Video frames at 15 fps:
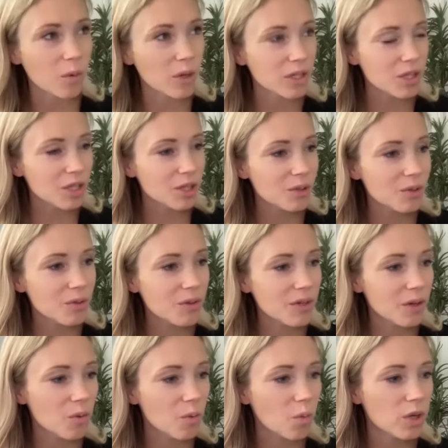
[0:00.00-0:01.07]
would
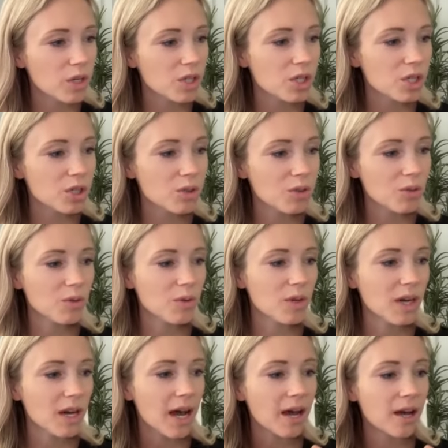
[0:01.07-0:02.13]
you would you
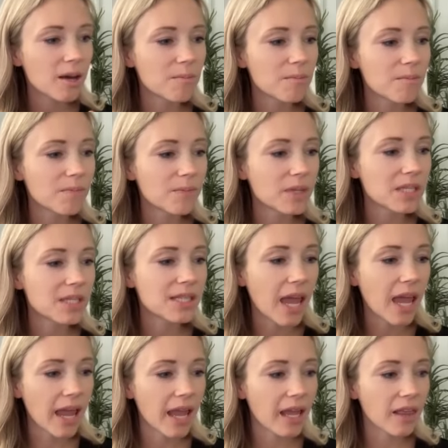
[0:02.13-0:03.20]
um,
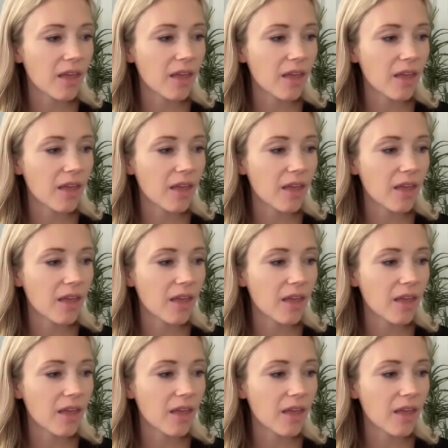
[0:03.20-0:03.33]
say